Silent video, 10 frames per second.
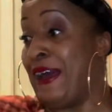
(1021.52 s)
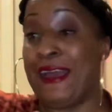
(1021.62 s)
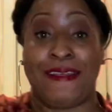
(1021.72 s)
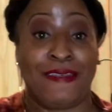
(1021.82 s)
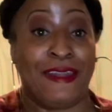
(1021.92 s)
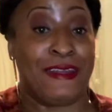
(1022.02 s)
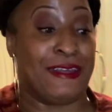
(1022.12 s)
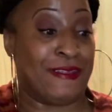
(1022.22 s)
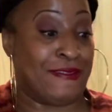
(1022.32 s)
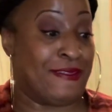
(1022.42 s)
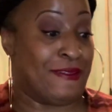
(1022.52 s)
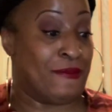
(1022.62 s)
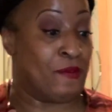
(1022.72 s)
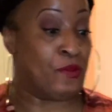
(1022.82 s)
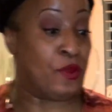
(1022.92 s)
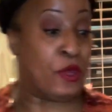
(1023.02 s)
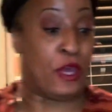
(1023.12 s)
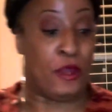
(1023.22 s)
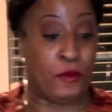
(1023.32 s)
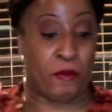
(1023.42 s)
I ain't selling this.
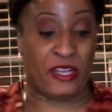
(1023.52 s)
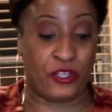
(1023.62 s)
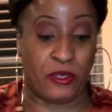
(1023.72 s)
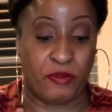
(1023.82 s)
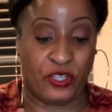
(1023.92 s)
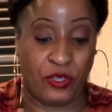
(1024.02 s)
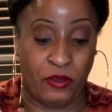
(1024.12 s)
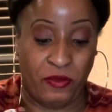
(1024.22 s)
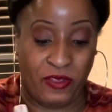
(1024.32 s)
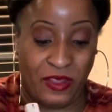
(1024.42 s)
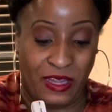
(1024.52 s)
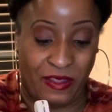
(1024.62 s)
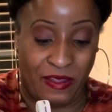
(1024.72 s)
Make sure you put your little slits